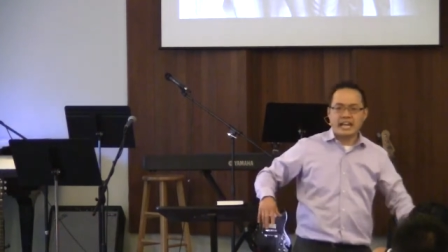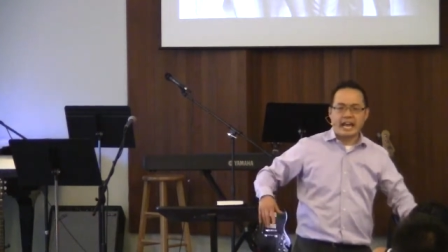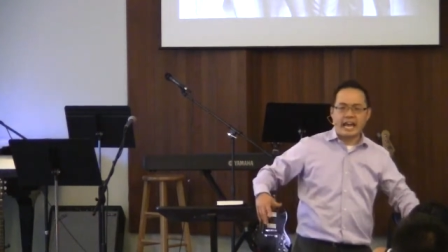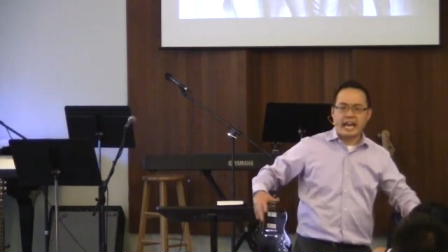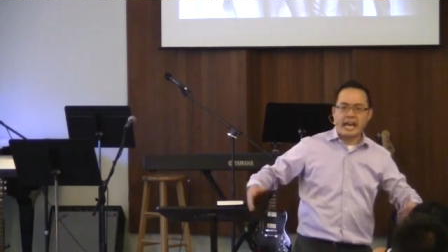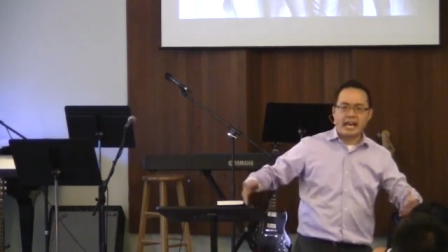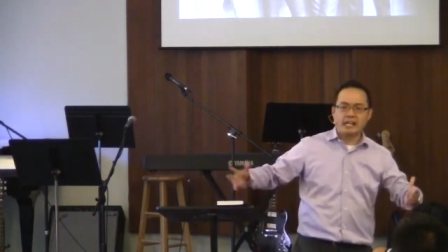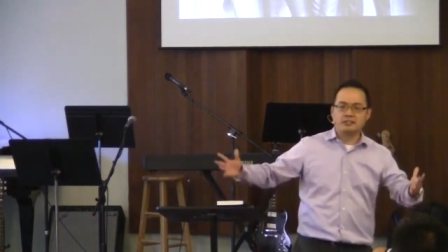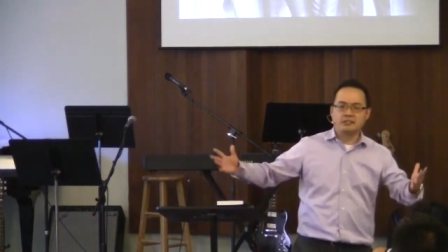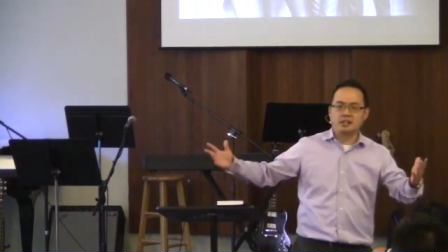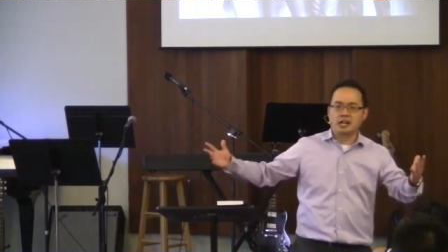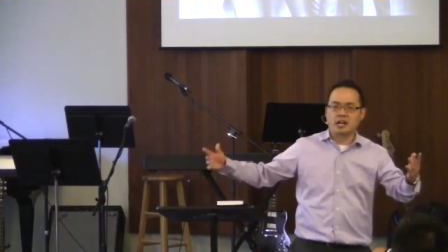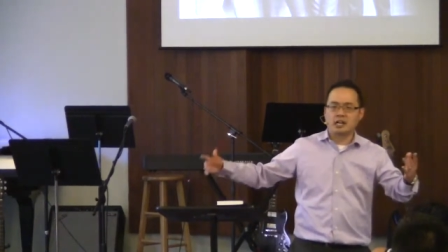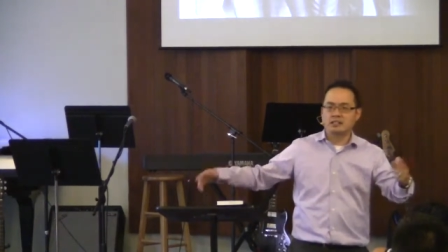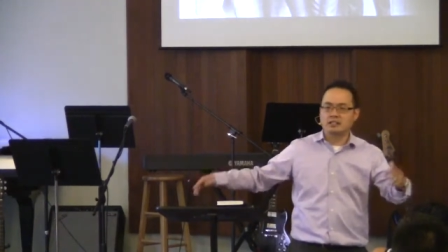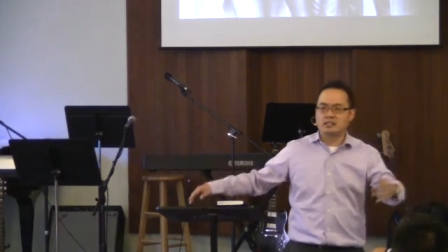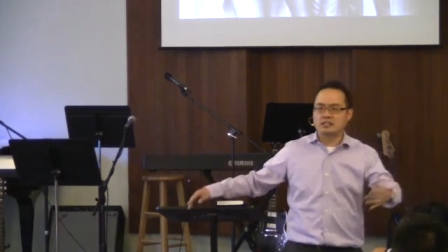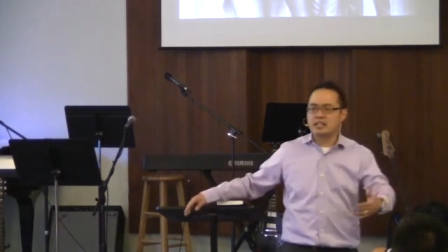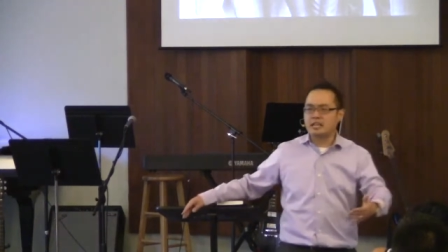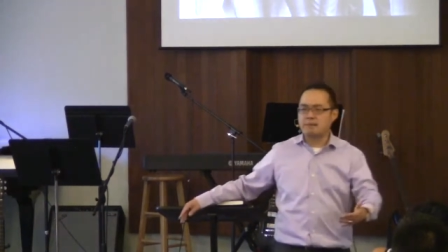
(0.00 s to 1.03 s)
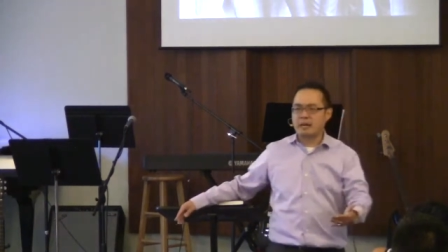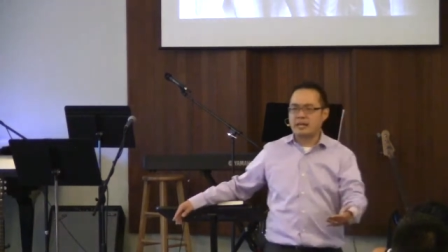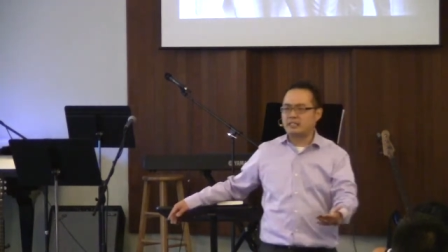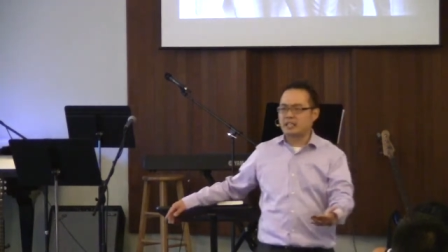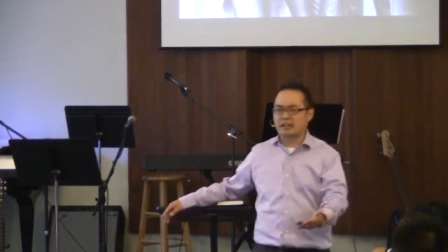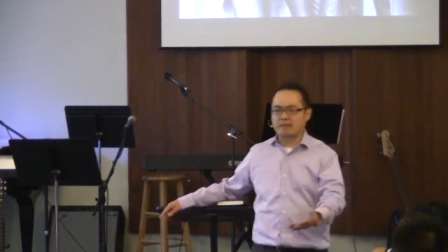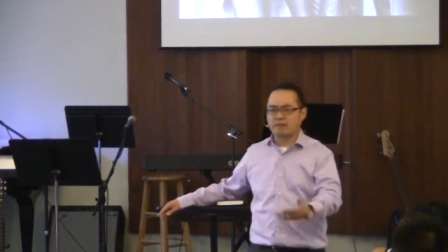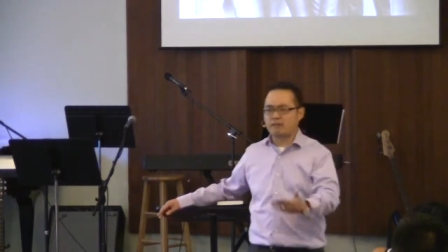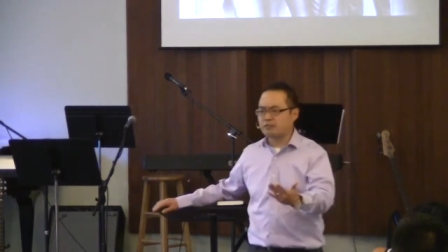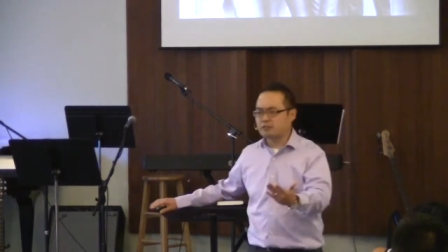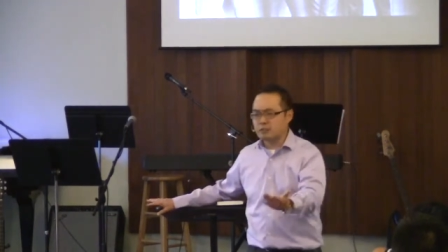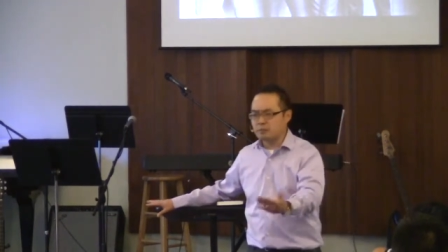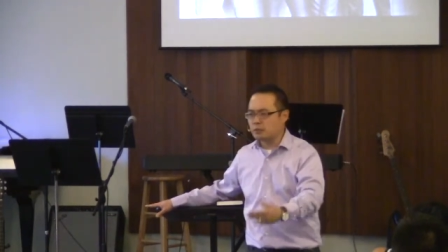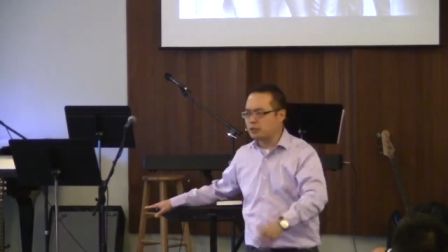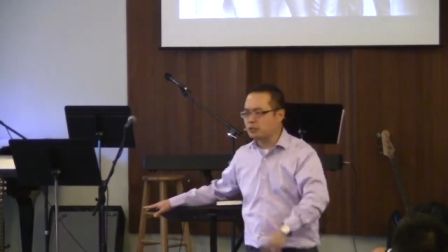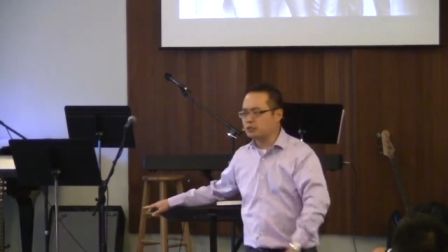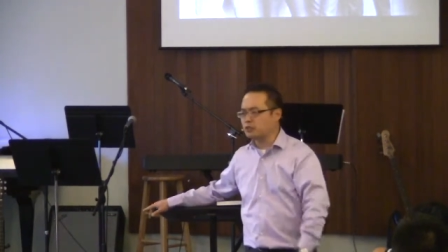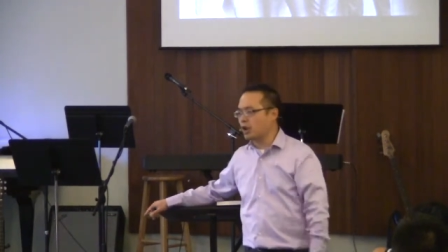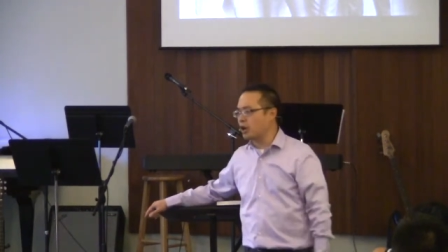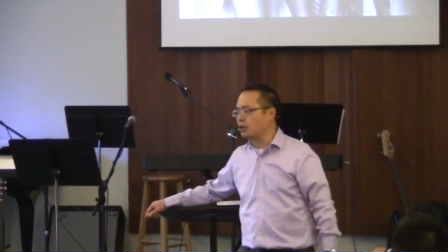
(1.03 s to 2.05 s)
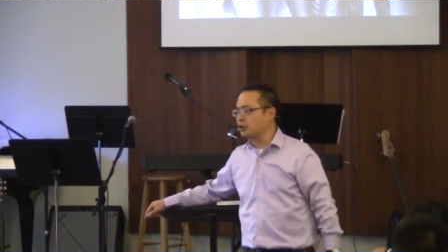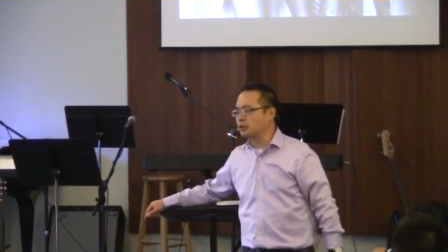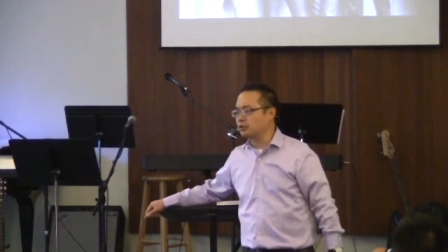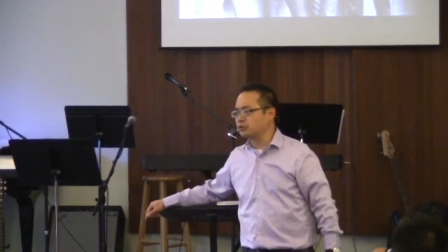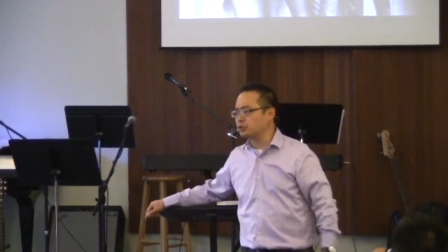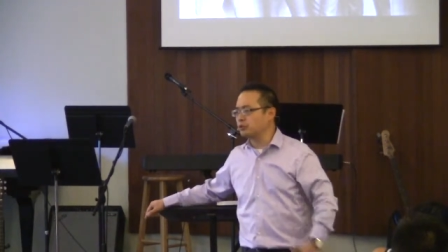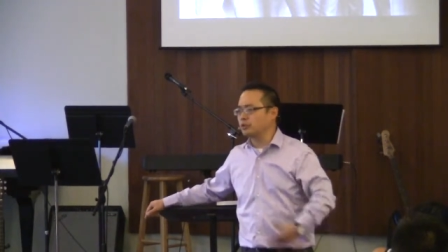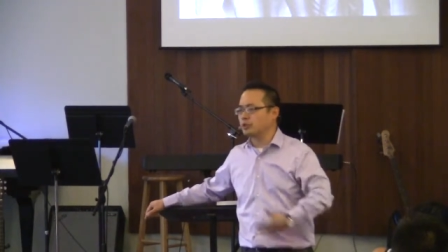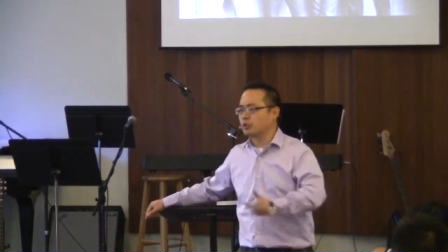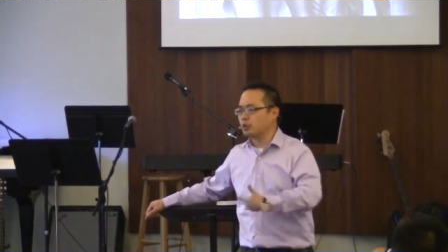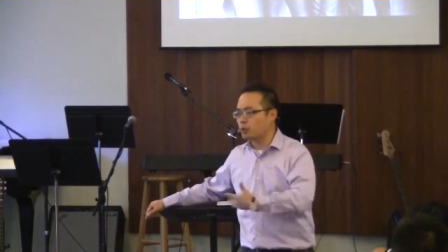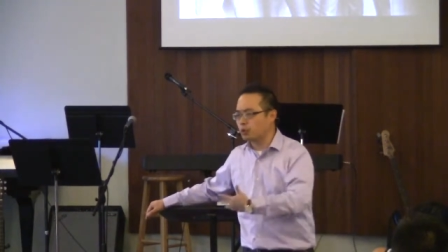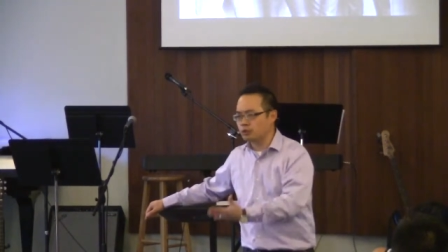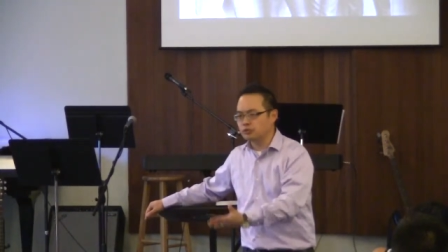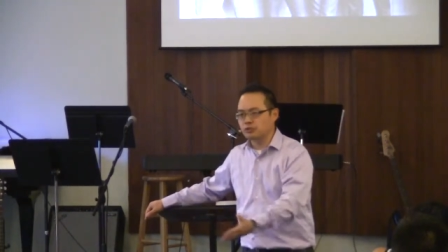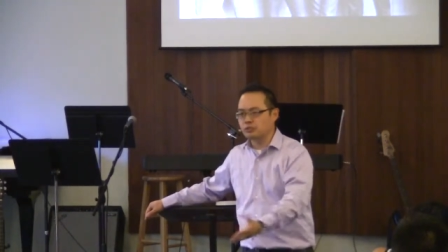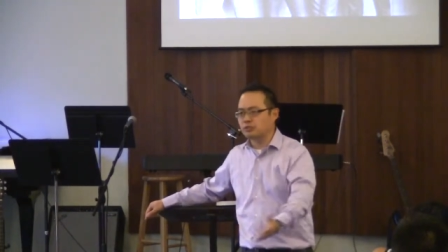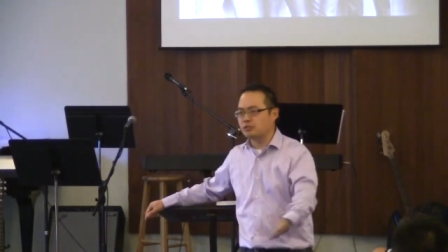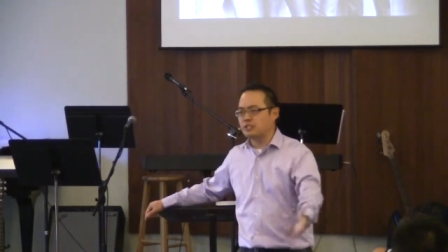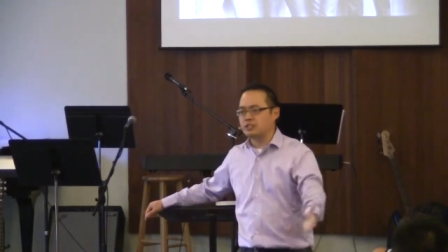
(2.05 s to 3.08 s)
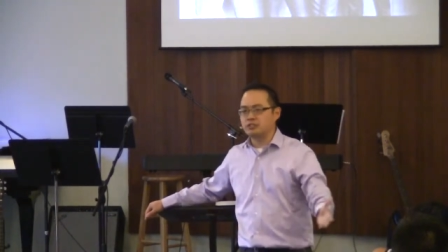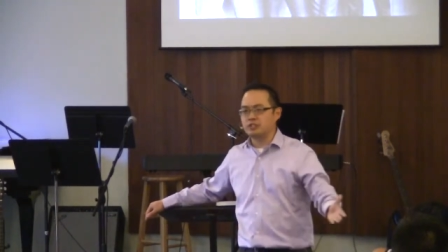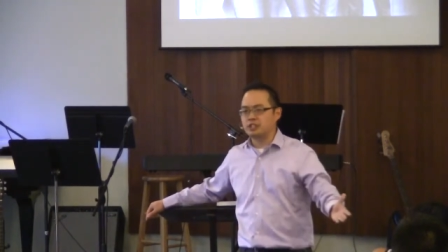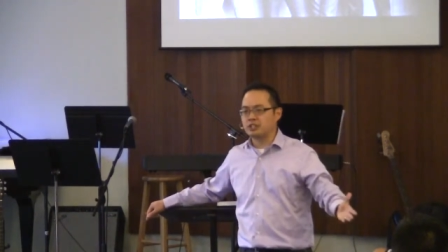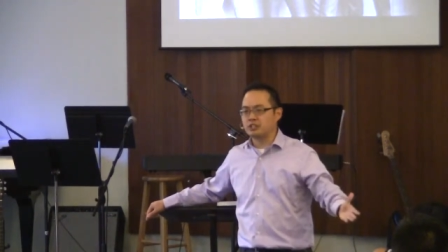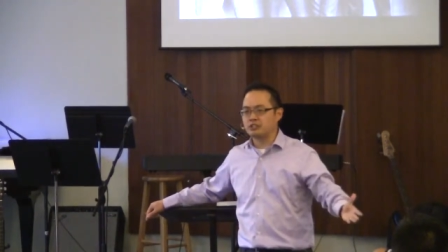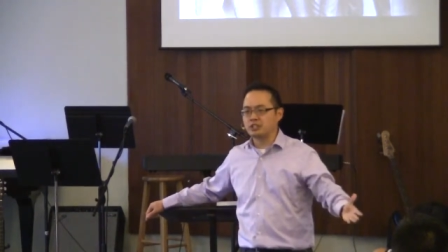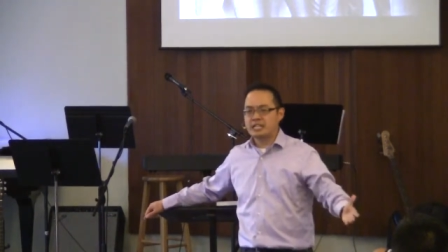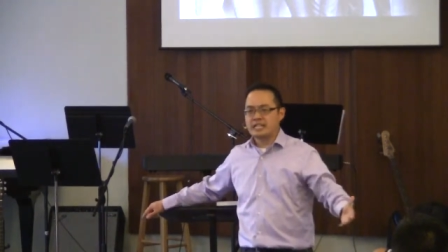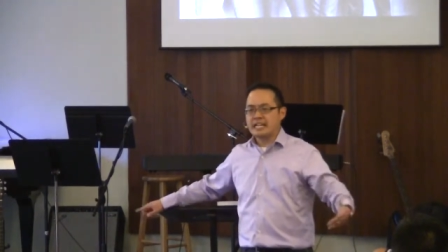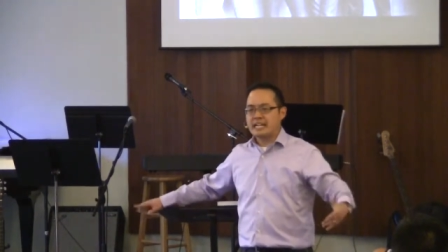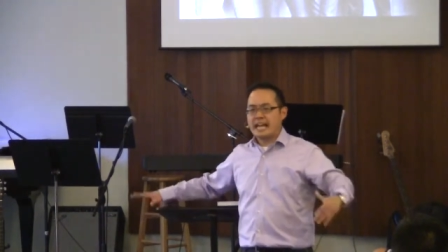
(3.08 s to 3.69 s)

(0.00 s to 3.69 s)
and uh, they made like $50 million over the course of these years.